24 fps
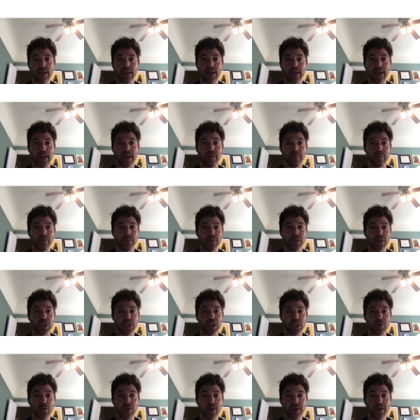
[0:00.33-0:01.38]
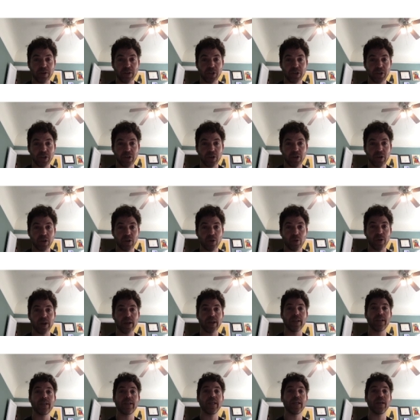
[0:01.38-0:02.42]
Hey, just wanted to show you a quick
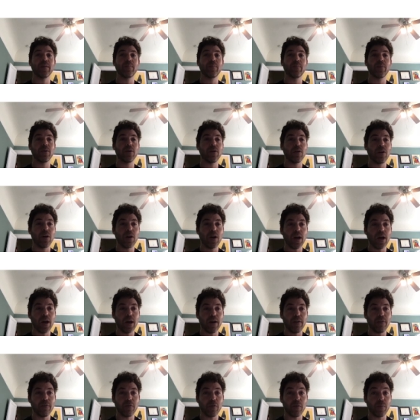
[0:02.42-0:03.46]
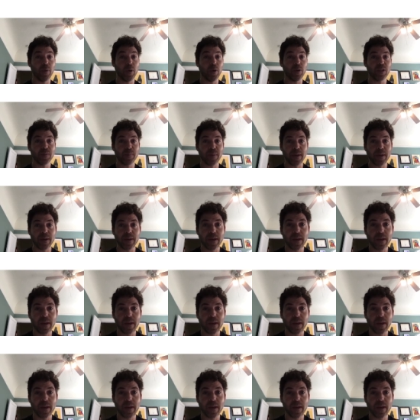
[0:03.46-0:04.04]
tip uh, for Postman.